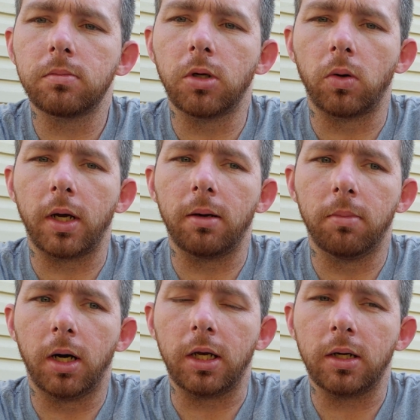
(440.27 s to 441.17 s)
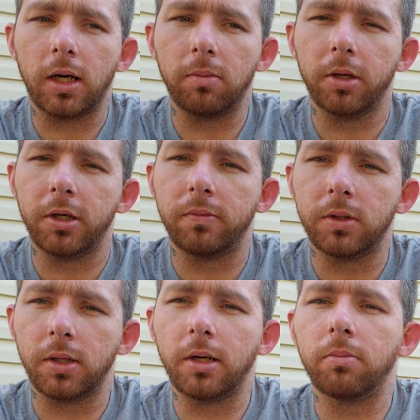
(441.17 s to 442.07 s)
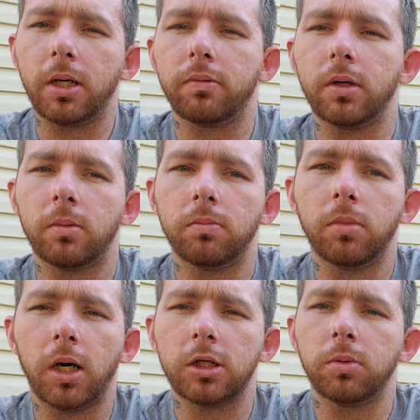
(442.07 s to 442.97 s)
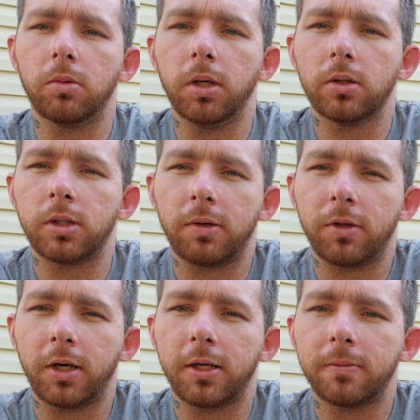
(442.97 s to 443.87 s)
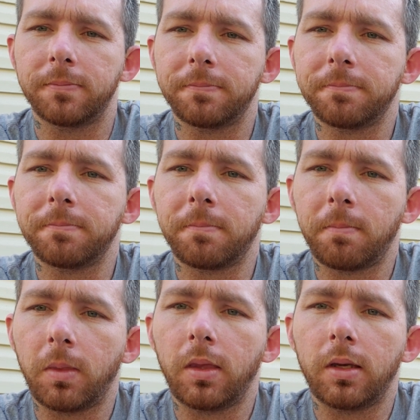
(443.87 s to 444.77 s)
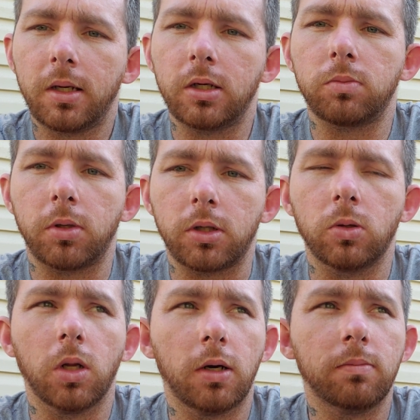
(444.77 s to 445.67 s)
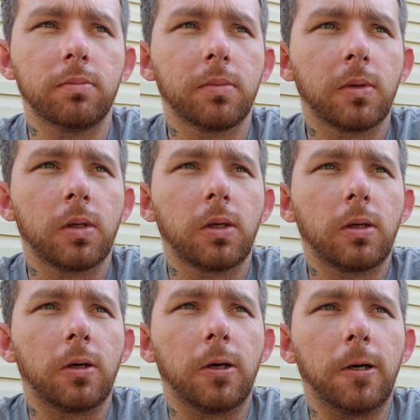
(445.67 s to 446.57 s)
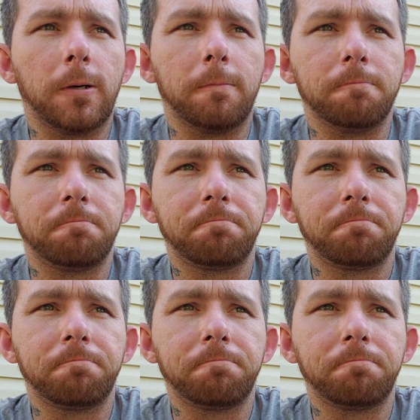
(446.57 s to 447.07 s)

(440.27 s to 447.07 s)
donated money, I believe, to help pay for the hospital bills and everything. That was pretty cool of them.